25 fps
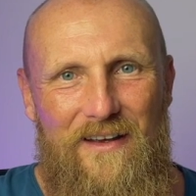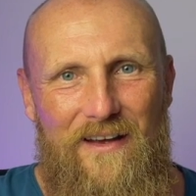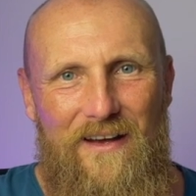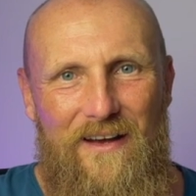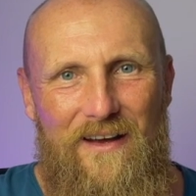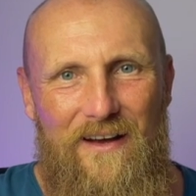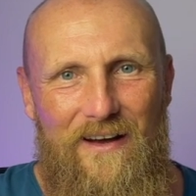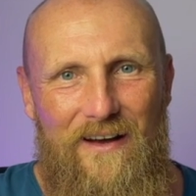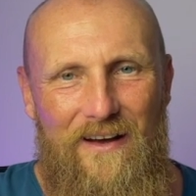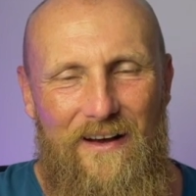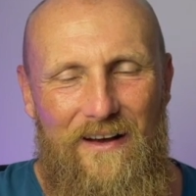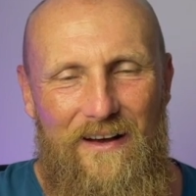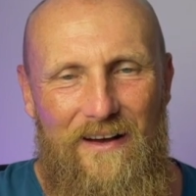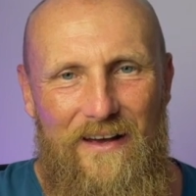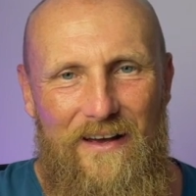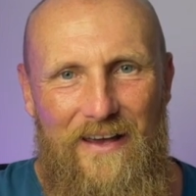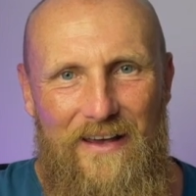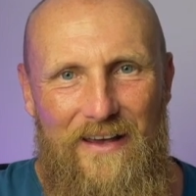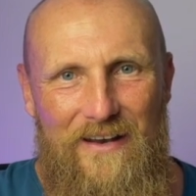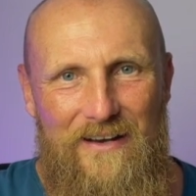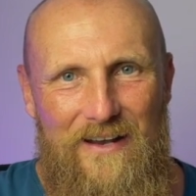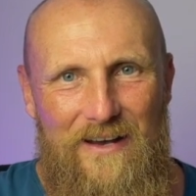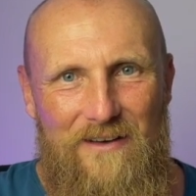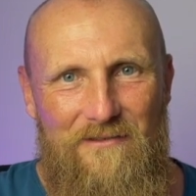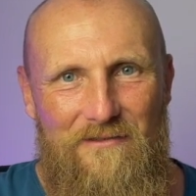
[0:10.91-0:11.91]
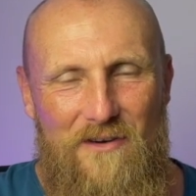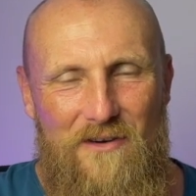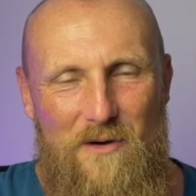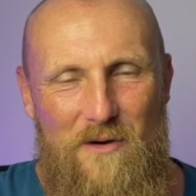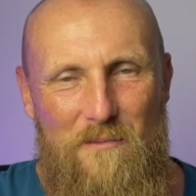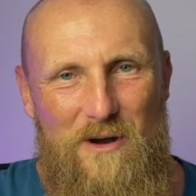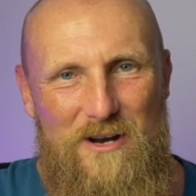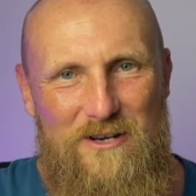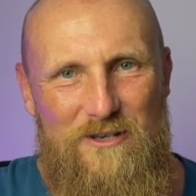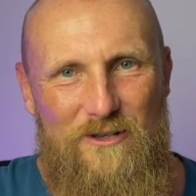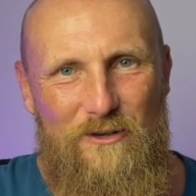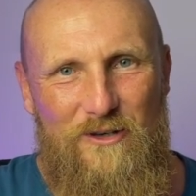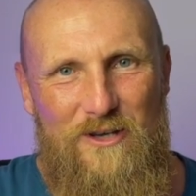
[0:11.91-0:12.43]
and I'm very
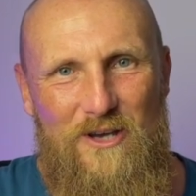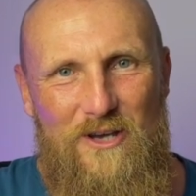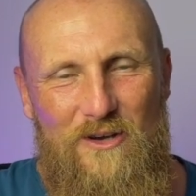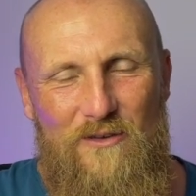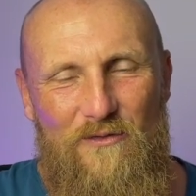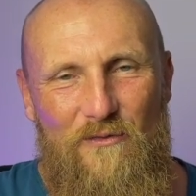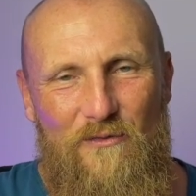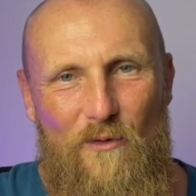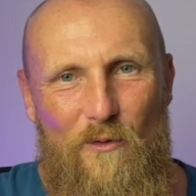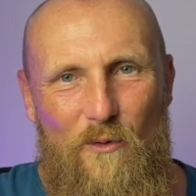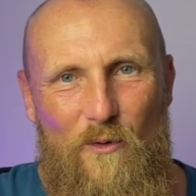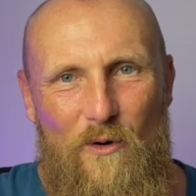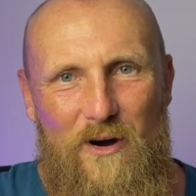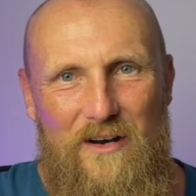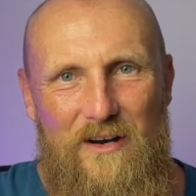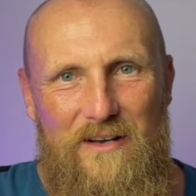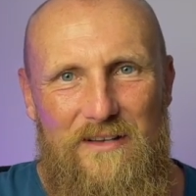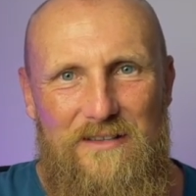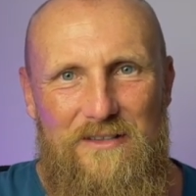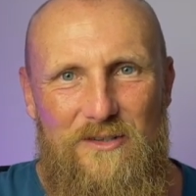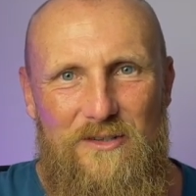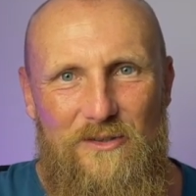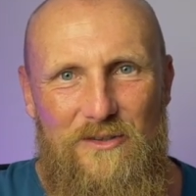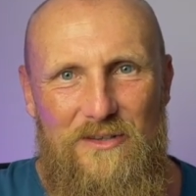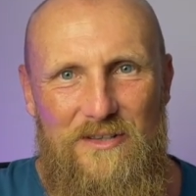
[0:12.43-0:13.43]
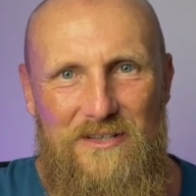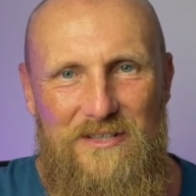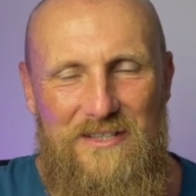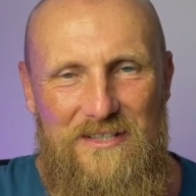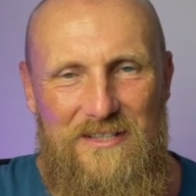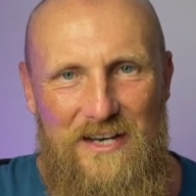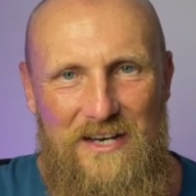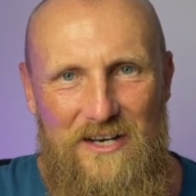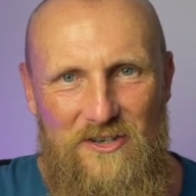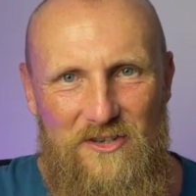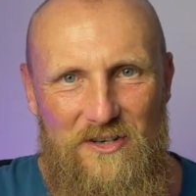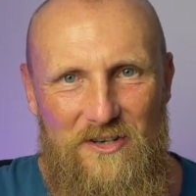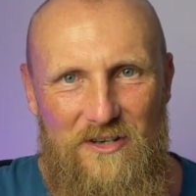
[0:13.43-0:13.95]
much looking forward to this
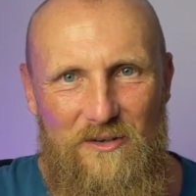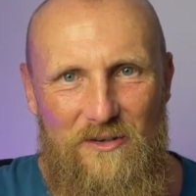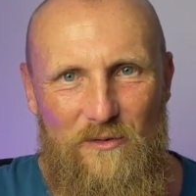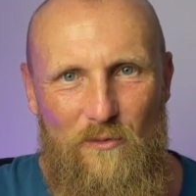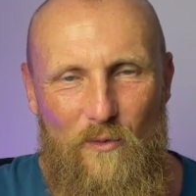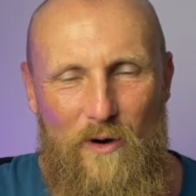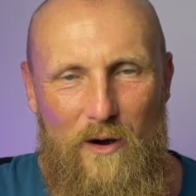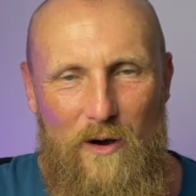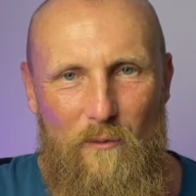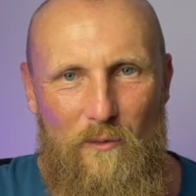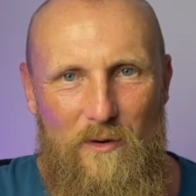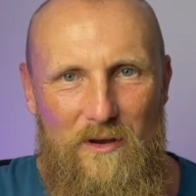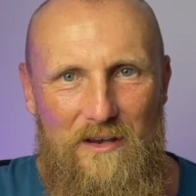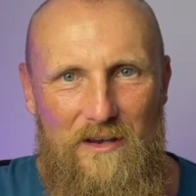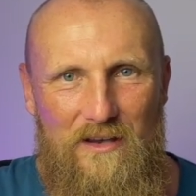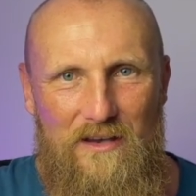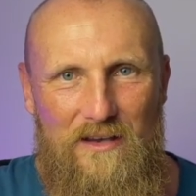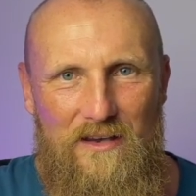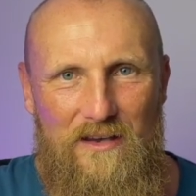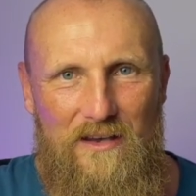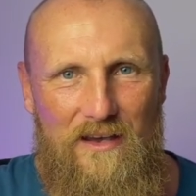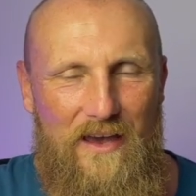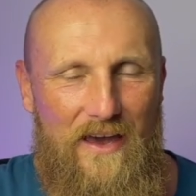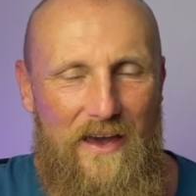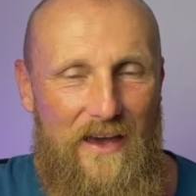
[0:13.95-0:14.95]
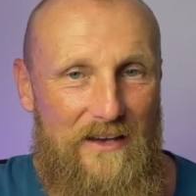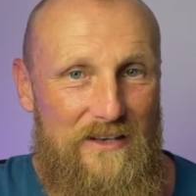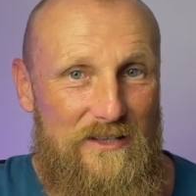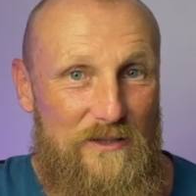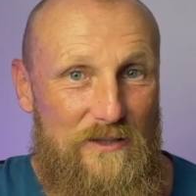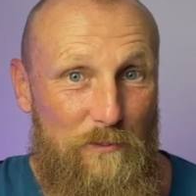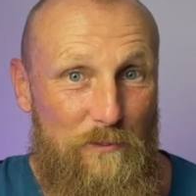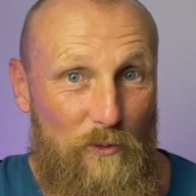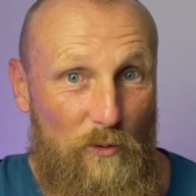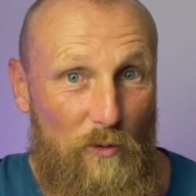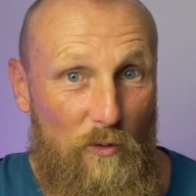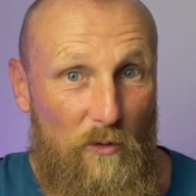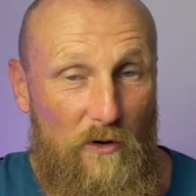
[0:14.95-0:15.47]
session where we
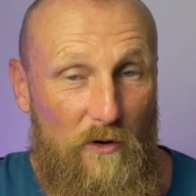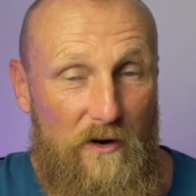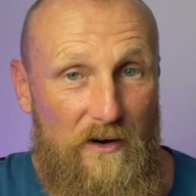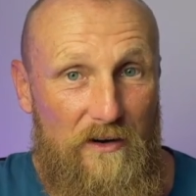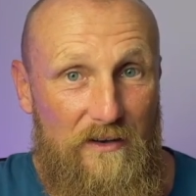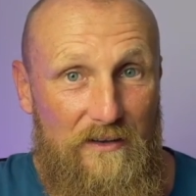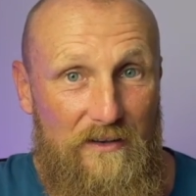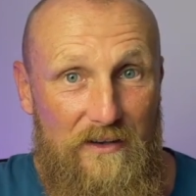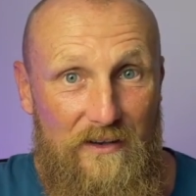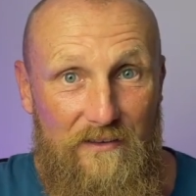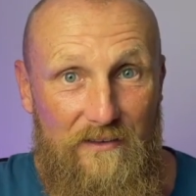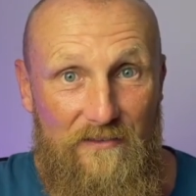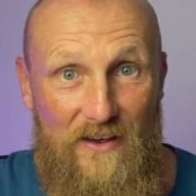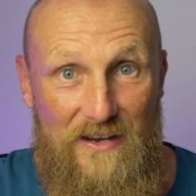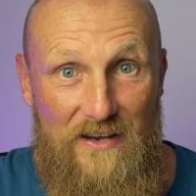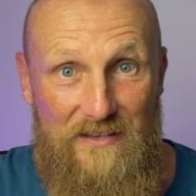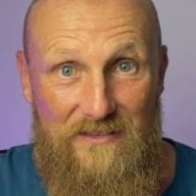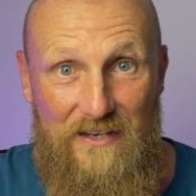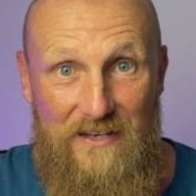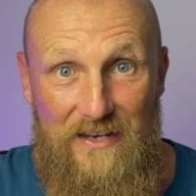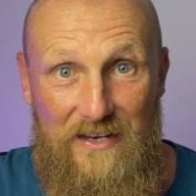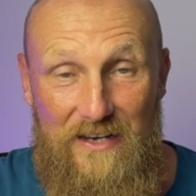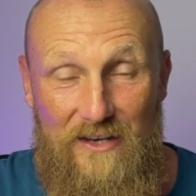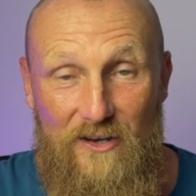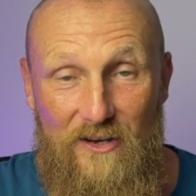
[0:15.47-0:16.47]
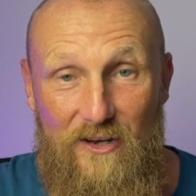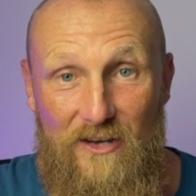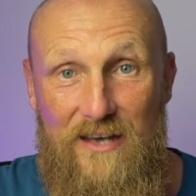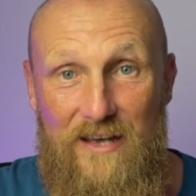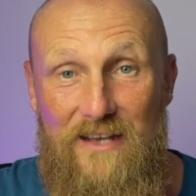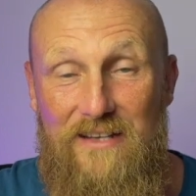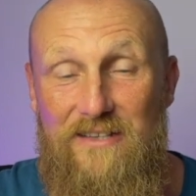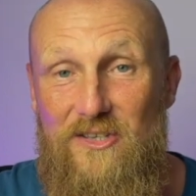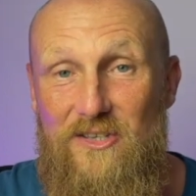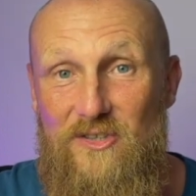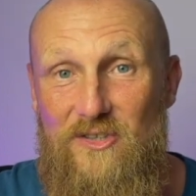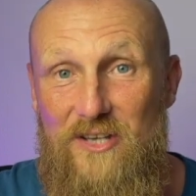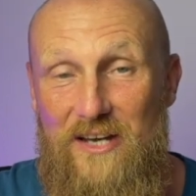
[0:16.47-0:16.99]
explore the fascinating
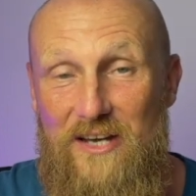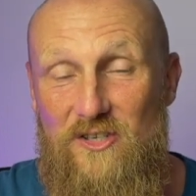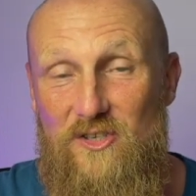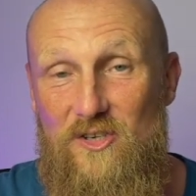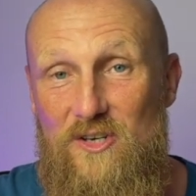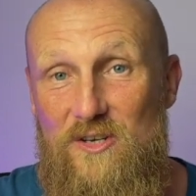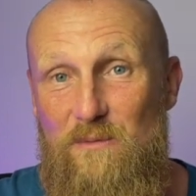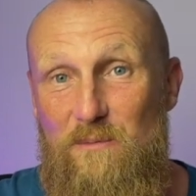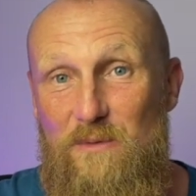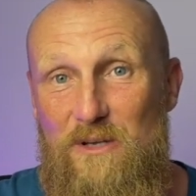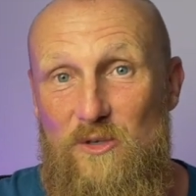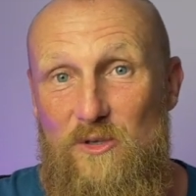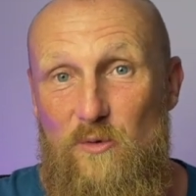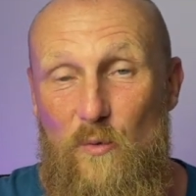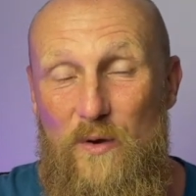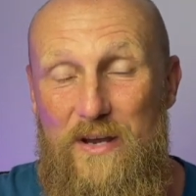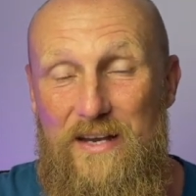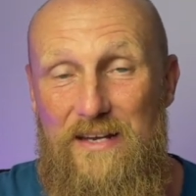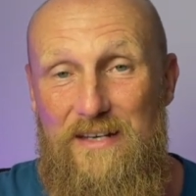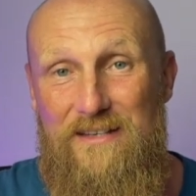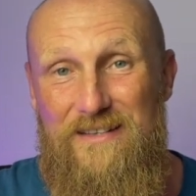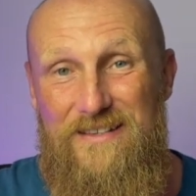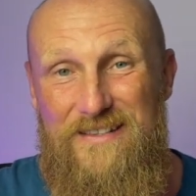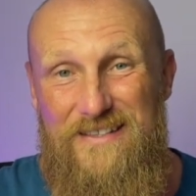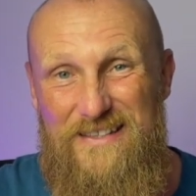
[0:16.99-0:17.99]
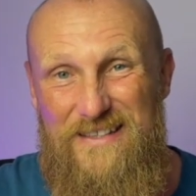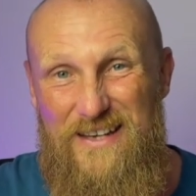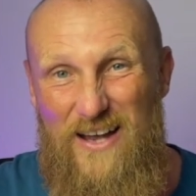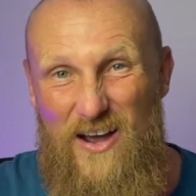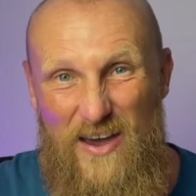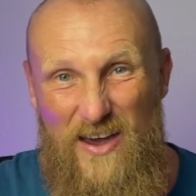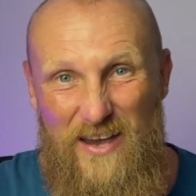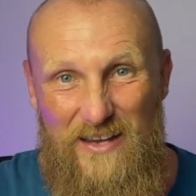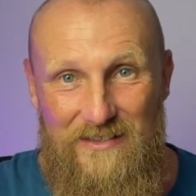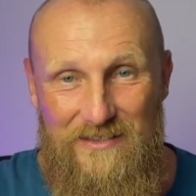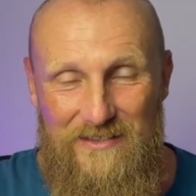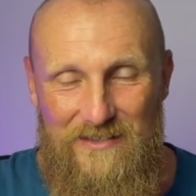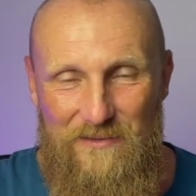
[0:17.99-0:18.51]
intersection between
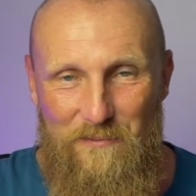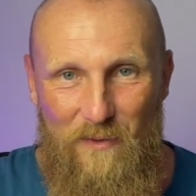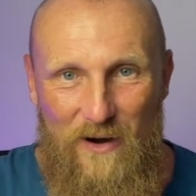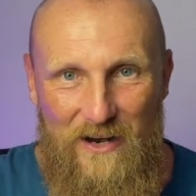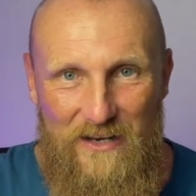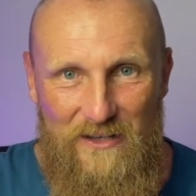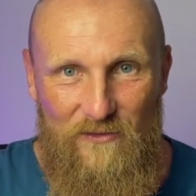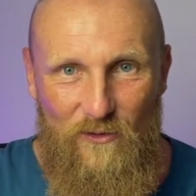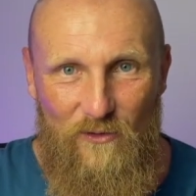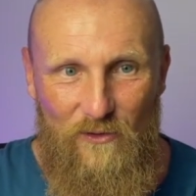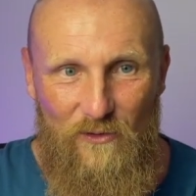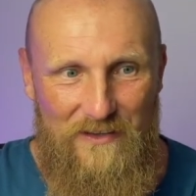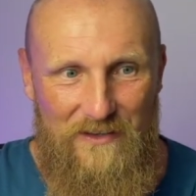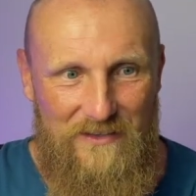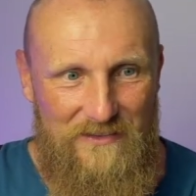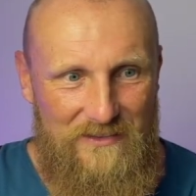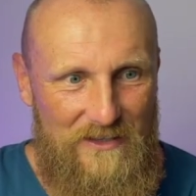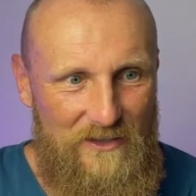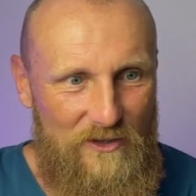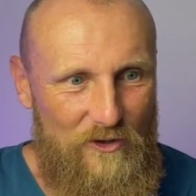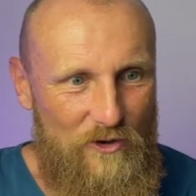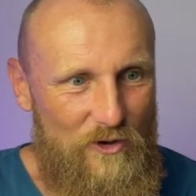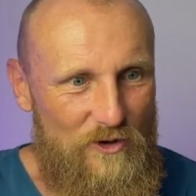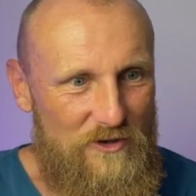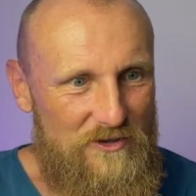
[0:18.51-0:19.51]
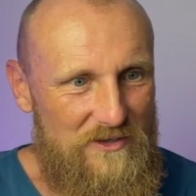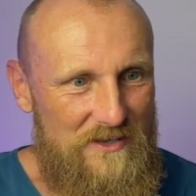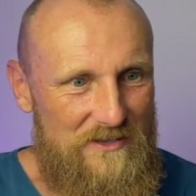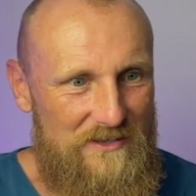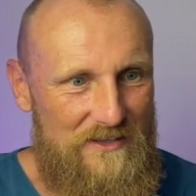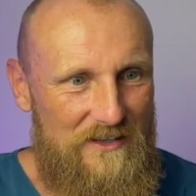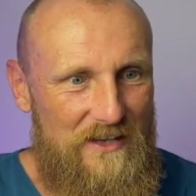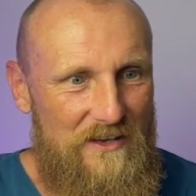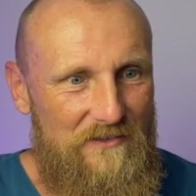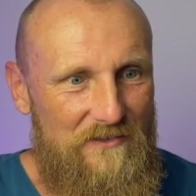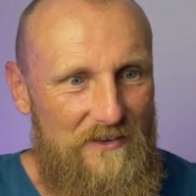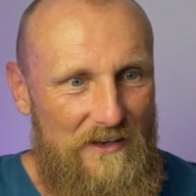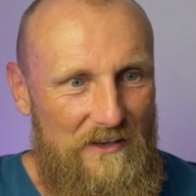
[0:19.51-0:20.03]
science, mindfulness, and conscious
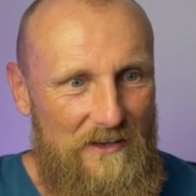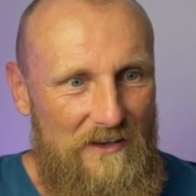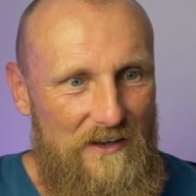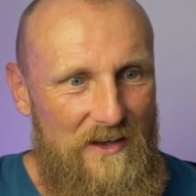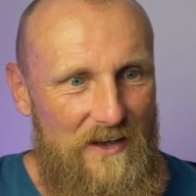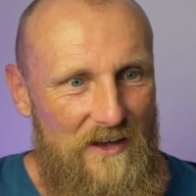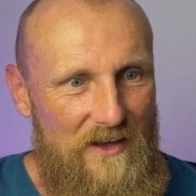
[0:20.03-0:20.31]
living.